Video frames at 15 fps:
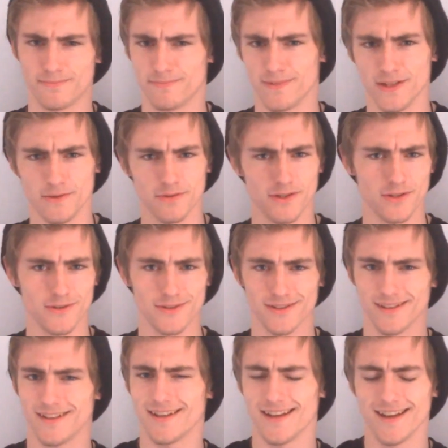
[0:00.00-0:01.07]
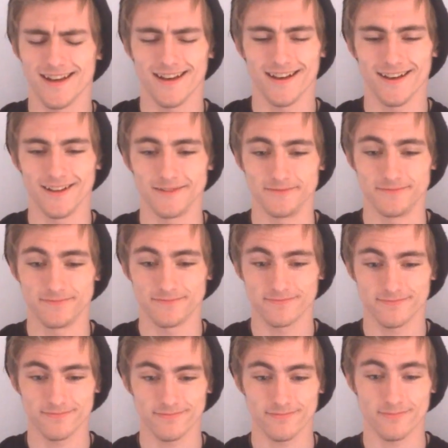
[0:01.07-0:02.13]
you use. But
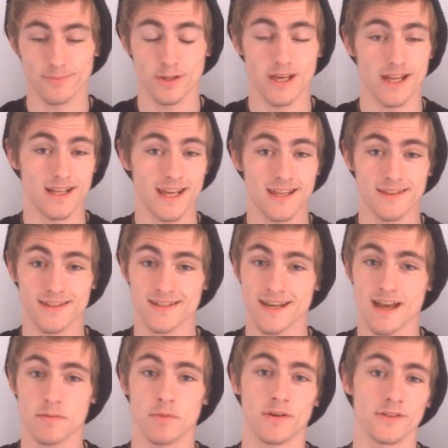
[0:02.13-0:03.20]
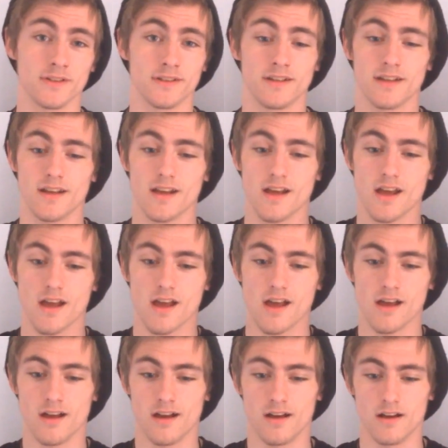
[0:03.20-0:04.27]
yeah, hit the share button.
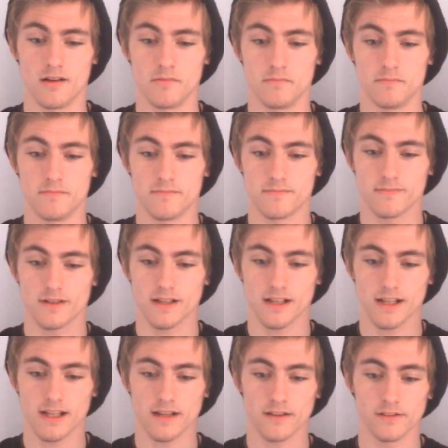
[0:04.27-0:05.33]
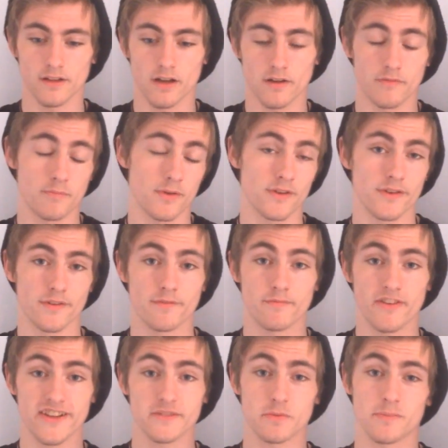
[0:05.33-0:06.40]
I've put the
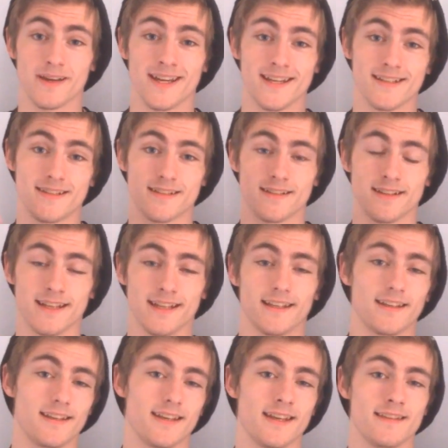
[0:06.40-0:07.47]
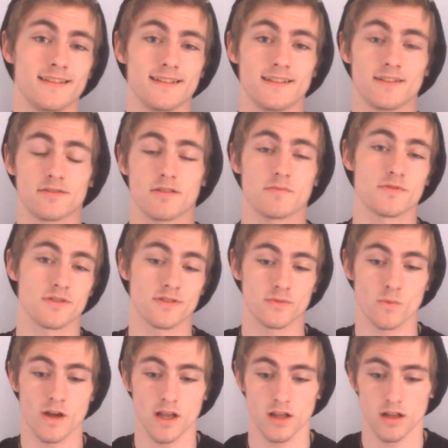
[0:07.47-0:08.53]
Facebook page link in the description as
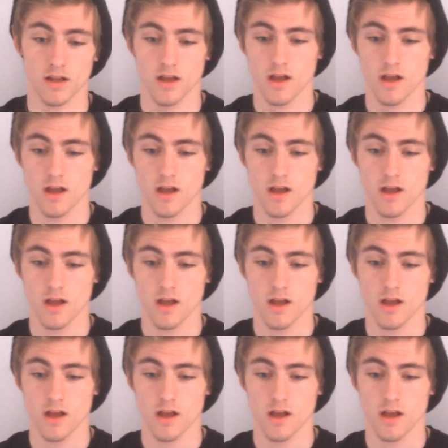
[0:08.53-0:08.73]
well.